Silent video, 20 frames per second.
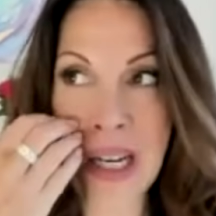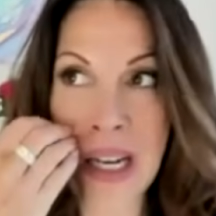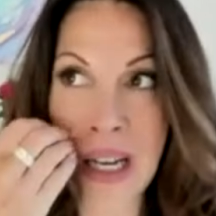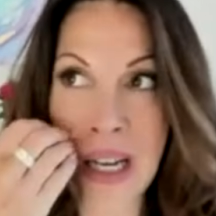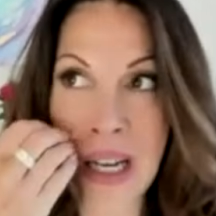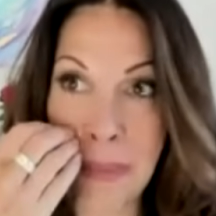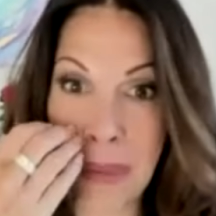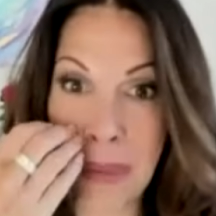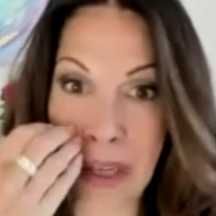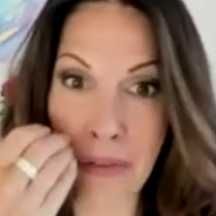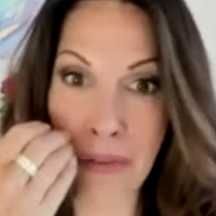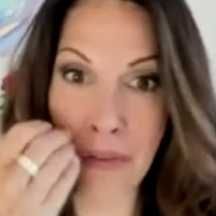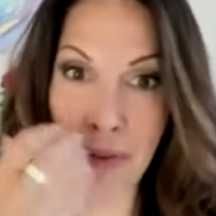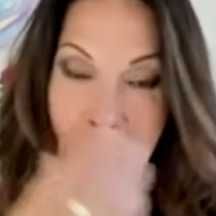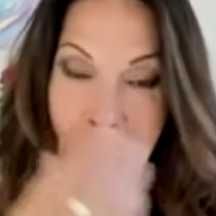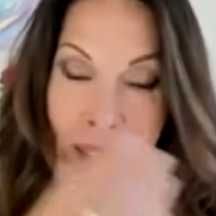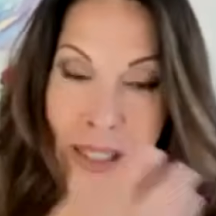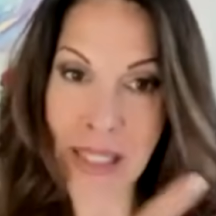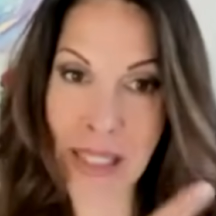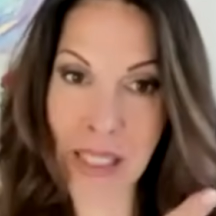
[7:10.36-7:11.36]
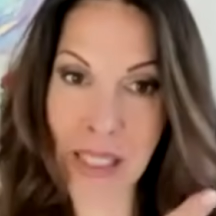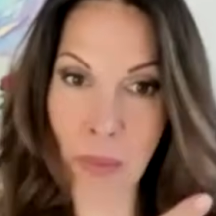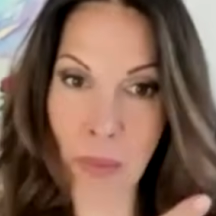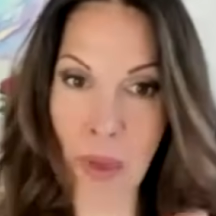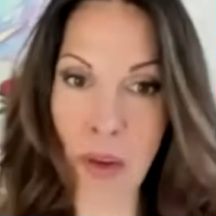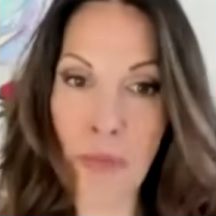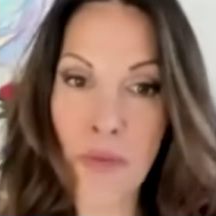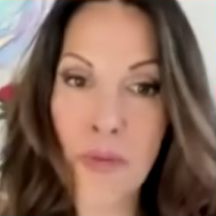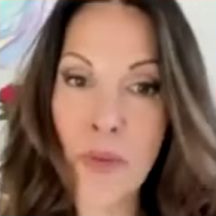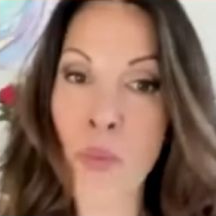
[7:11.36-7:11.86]
and my friends as
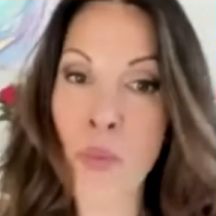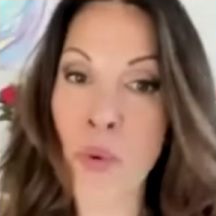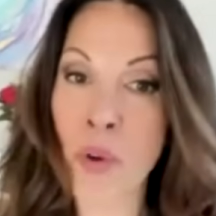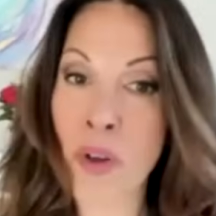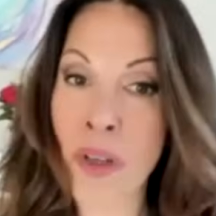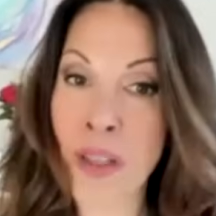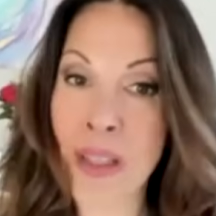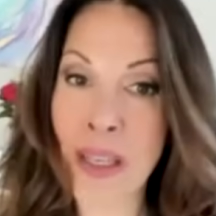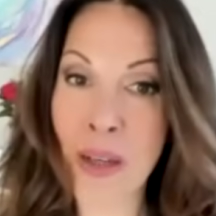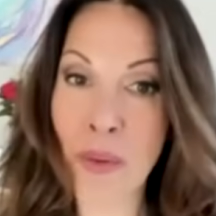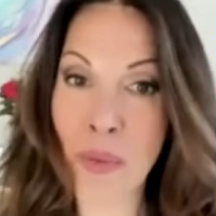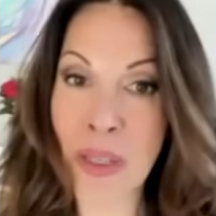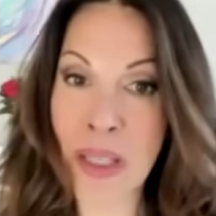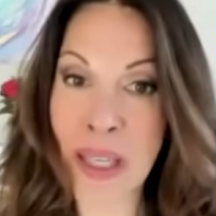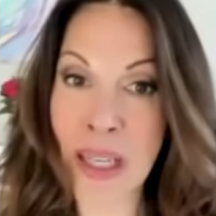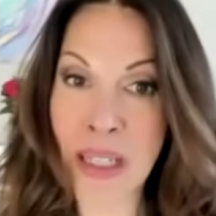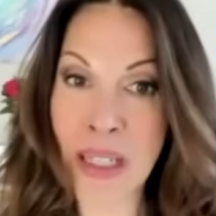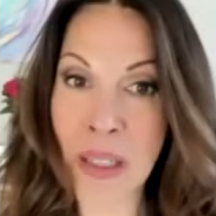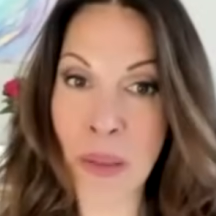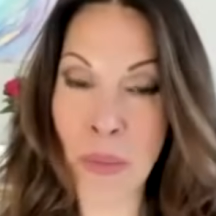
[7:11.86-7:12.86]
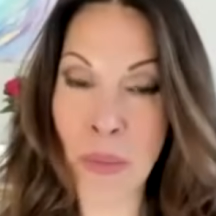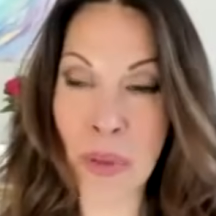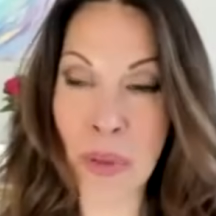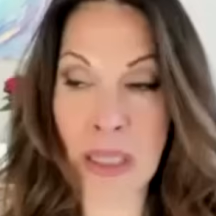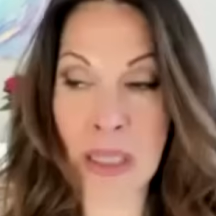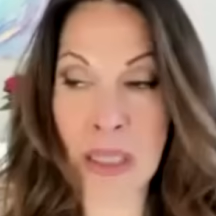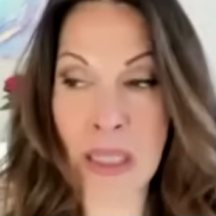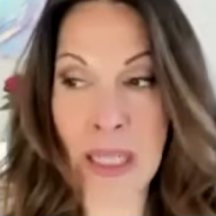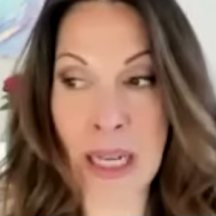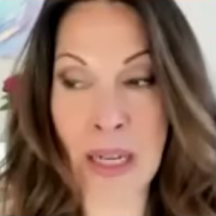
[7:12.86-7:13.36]
well from work that we had
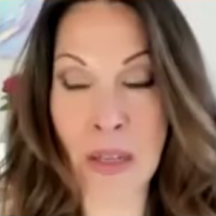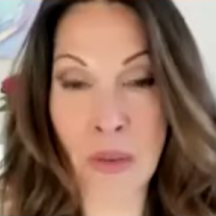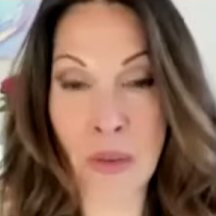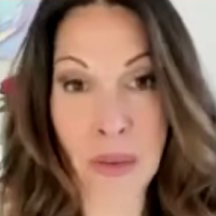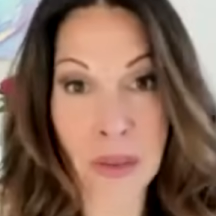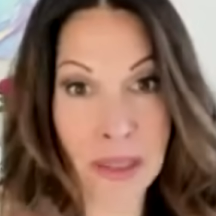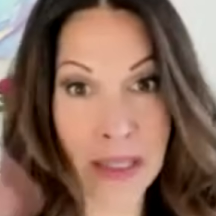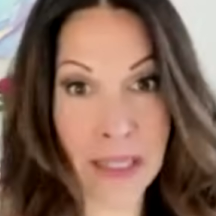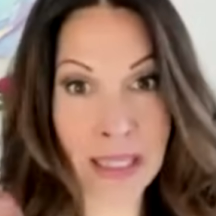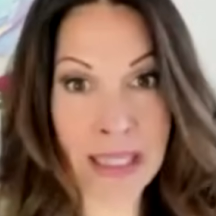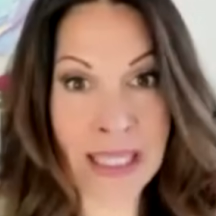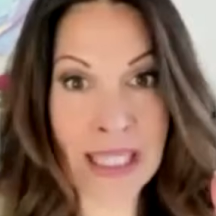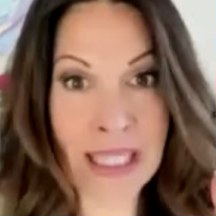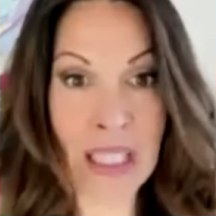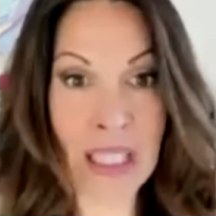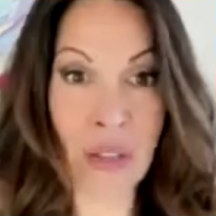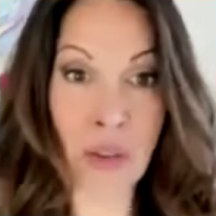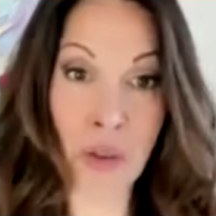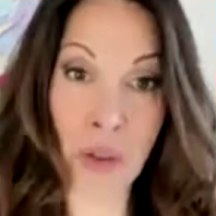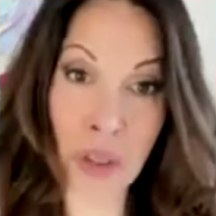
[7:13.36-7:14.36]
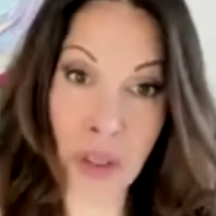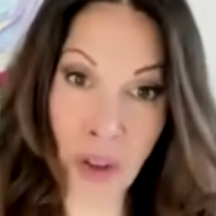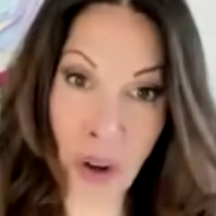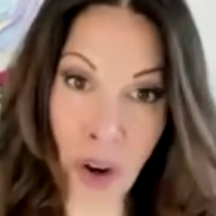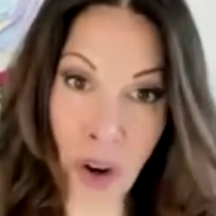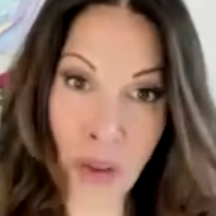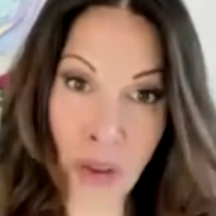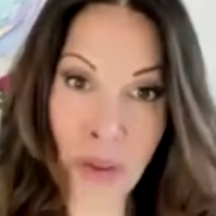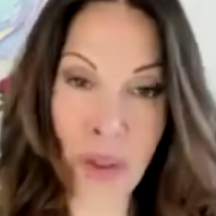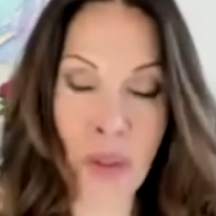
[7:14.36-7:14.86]
completed out in the ethers and
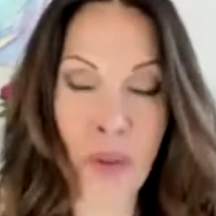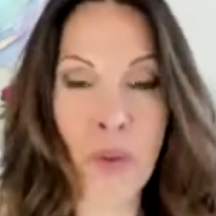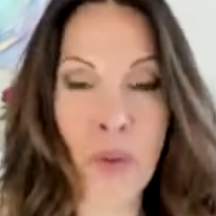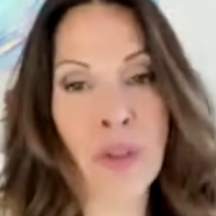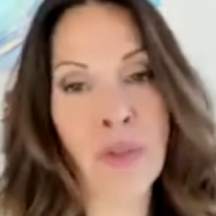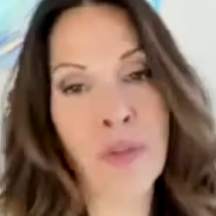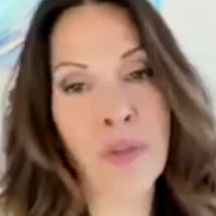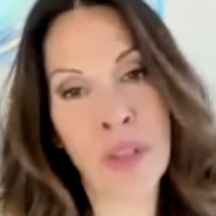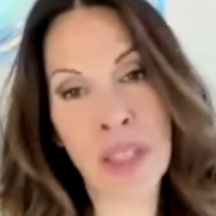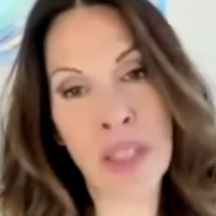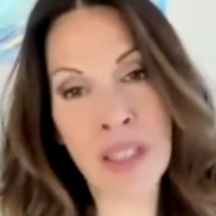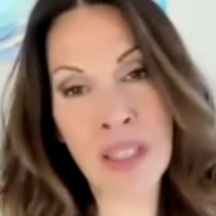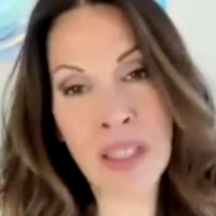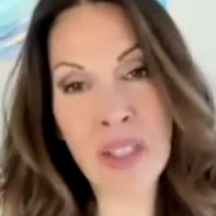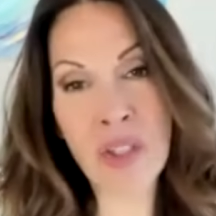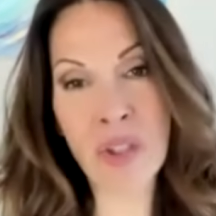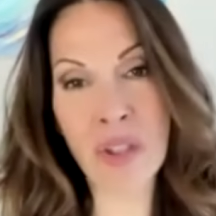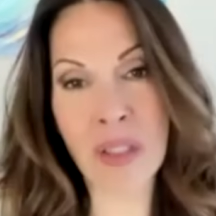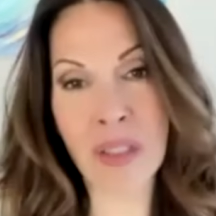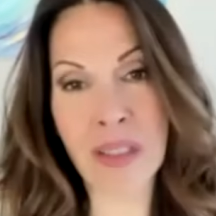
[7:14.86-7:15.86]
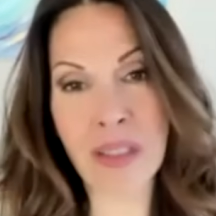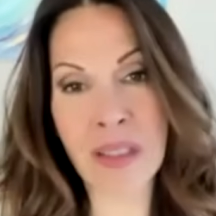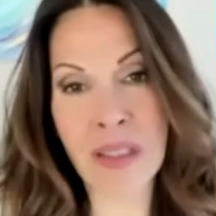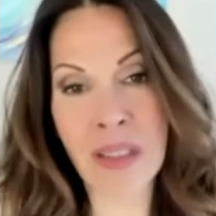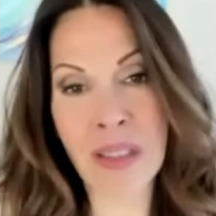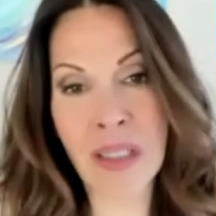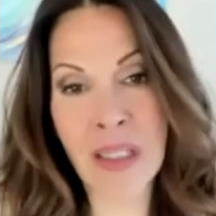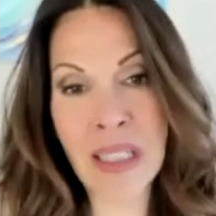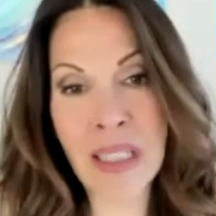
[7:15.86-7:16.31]
on the grid for the indigenous.